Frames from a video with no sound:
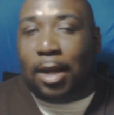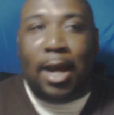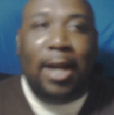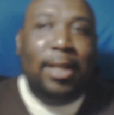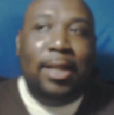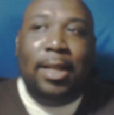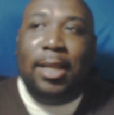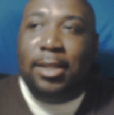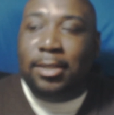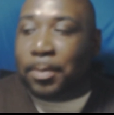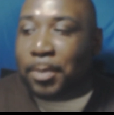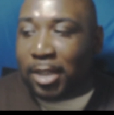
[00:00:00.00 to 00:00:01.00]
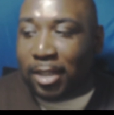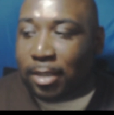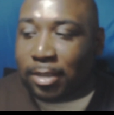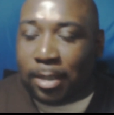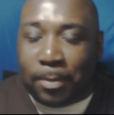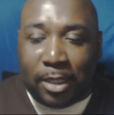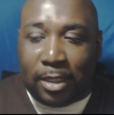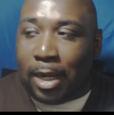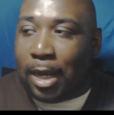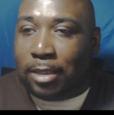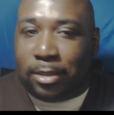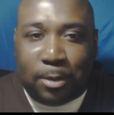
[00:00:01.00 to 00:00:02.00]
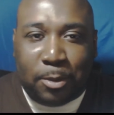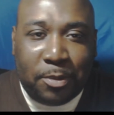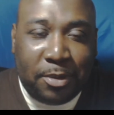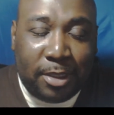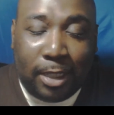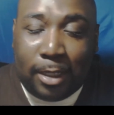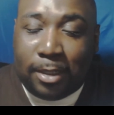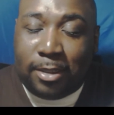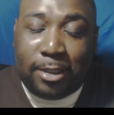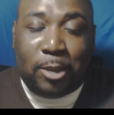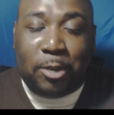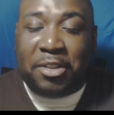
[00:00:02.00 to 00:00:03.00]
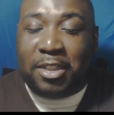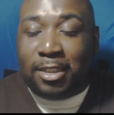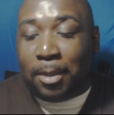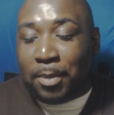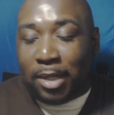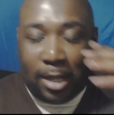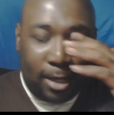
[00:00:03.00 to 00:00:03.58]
I didn't like some of the costumes. Some of